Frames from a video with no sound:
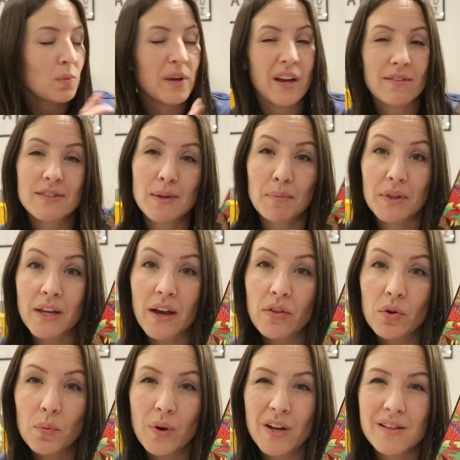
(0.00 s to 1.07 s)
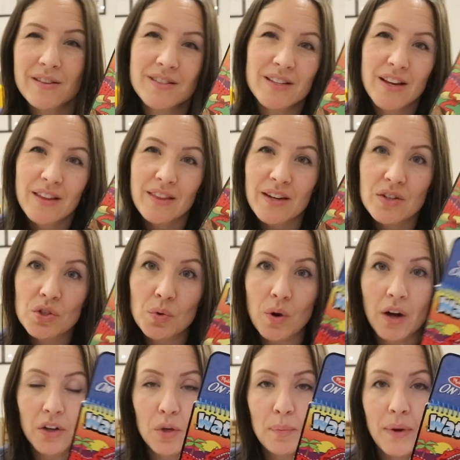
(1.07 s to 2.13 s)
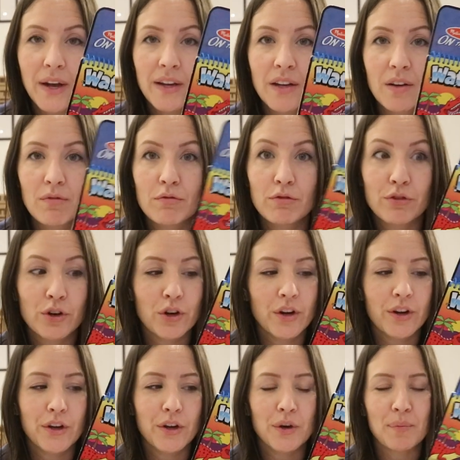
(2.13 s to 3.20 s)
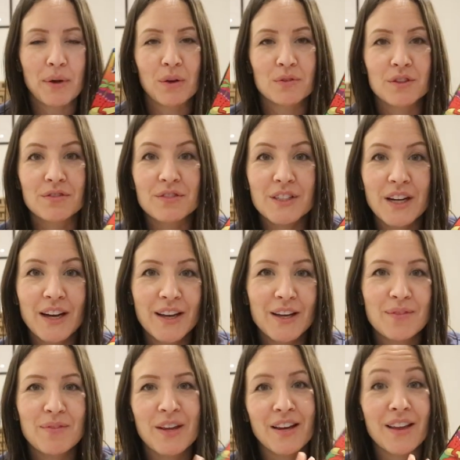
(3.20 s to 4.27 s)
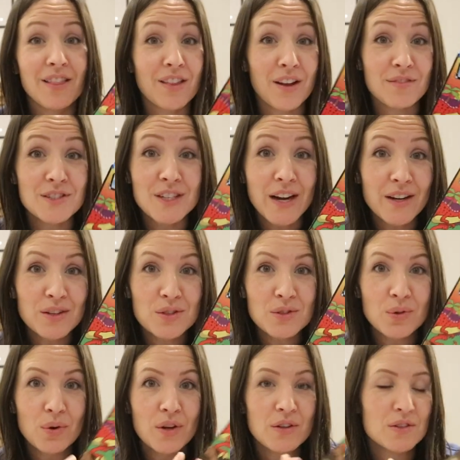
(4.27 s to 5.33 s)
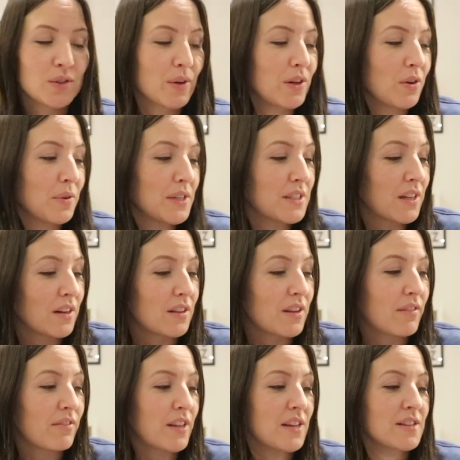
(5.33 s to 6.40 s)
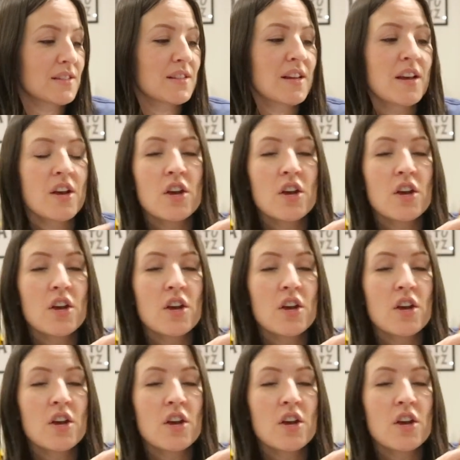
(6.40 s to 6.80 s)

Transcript: We have some of the other ones, and they do occupy him for a good amount of time, and he loves dinosaurs, so I know he's going to love this.